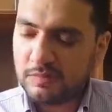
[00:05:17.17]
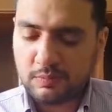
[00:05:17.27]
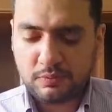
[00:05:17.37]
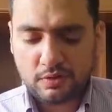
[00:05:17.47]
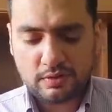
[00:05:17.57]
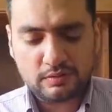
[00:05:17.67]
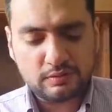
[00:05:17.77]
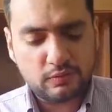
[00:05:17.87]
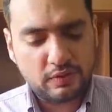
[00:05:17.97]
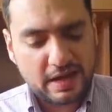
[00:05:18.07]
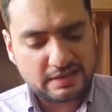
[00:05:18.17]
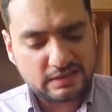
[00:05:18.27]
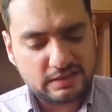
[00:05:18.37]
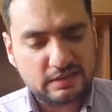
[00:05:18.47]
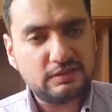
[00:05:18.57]
it brought out the more
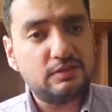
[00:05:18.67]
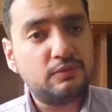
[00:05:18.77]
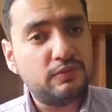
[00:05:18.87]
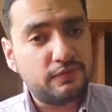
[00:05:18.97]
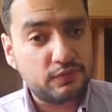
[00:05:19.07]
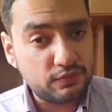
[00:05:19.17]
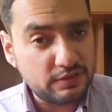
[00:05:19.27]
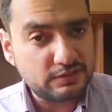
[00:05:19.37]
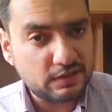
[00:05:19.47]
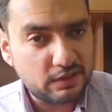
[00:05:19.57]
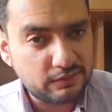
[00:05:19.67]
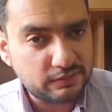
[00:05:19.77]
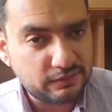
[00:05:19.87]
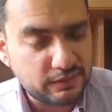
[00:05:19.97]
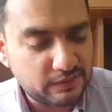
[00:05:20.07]
acidic, the more fruity side of
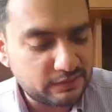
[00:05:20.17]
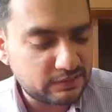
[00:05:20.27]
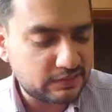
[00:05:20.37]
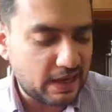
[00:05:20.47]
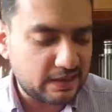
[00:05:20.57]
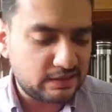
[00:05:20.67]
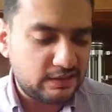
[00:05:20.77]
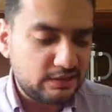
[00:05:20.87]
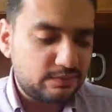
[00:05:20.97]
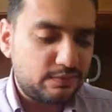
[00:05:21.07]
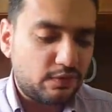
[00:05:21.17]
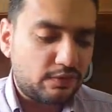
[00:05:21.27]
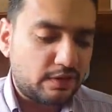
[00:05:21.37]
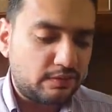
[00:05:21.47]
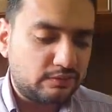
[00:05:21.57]
the flavors, and this
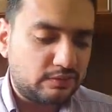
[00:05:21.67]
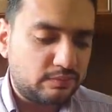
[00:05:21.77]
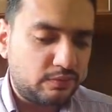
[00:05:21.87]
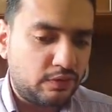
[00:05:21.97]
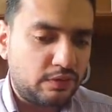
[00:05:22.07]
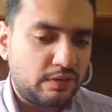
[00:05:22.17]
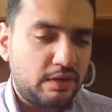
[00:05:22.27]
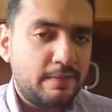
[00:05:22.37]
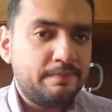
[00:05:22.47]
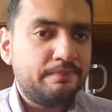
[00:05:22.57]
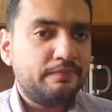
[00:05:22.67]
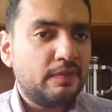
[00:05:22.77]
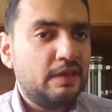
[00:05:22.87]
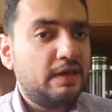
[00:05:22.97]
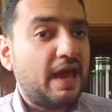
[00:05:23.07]
brought out the more
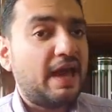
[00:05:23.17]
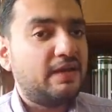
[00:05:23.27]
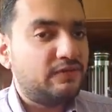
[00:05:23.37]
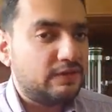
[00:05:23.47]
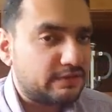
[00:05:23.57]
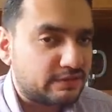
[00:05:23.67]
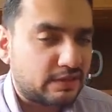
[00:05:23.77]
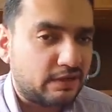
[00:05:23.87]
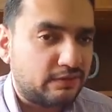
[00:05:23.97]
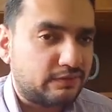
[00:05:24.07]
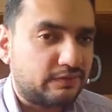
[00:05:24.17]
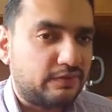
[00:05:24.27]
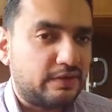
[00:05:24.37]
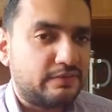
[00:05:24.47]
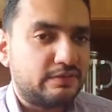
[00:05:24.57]
heavier side of the
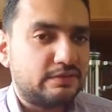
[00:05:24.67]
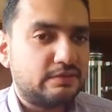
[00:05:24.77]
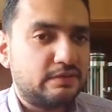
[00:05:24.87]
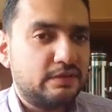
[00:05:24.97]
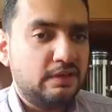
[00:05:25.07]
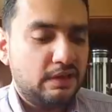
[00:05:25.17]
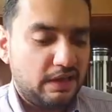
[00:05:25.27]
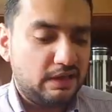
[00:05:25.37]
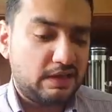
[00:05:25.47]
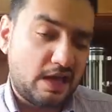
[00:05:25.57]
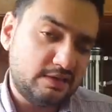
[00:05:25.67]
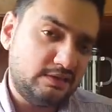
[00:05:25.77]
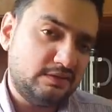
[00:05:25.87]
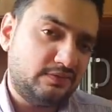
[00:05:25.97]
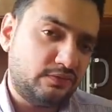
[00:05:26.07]
flavors. It has
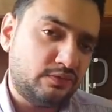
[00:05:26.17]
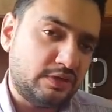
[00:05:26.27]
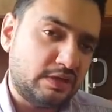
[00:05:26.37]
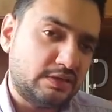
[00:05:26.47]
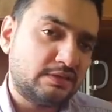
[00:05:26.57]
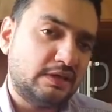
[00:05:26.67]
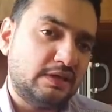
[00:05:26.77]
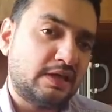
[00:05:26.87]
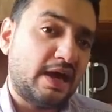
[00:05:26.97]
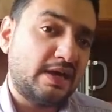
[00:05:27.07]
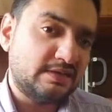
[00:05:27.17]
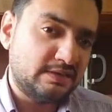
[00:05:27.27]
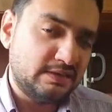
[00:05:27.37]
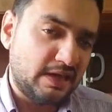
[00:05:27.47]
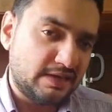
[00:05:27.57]
the fruitiness, it
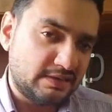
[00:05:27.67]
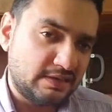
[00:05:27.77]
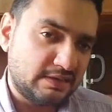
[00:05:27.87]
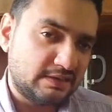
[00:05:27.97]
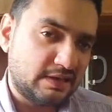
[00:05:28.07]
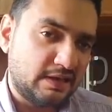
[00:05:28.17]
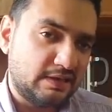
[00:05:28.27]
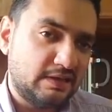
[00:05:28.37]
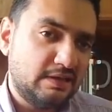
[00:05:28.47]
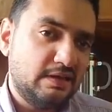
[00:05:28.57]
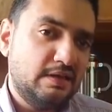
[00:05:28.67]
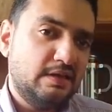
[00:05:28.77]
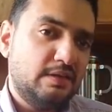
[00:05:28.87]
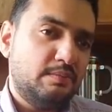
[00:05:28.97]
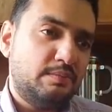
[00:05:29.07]
has the acidic side,
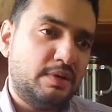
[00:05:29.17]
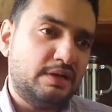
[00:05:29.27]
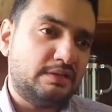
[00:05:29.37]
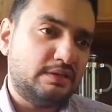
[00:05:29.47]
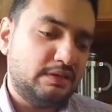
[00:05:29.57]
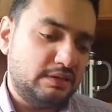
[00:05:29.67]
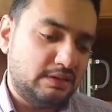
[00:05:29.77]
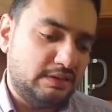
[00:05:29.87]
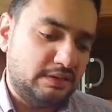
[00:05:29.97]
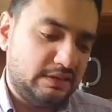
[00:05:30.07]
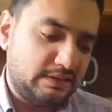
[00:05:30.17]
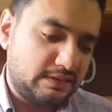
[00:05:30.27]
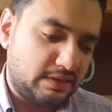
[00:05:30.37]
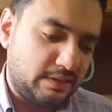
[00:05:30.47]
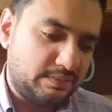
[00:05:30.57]
but
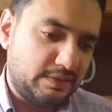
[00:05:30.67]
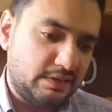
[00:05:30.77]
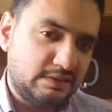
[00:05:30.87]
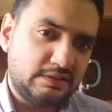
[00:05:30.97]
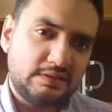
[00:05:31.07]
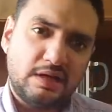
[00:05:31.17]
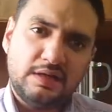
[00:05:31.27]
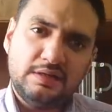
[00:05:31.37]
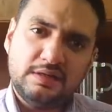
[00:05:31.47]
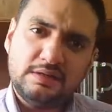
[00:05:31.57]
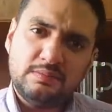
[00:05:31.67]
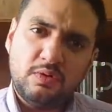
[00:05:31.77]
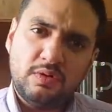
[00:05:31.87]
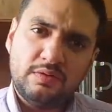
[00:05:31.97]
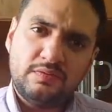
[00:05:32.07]
this cup is a little
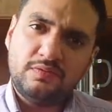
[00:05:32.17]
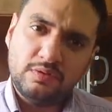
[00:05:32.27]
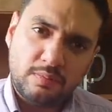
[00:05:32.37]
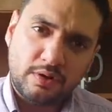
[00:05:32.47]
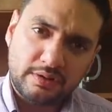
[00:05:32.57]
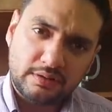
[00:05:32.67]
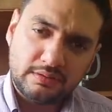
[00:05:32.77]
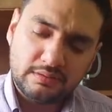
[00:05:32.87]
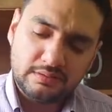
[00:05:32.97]
more full-bodied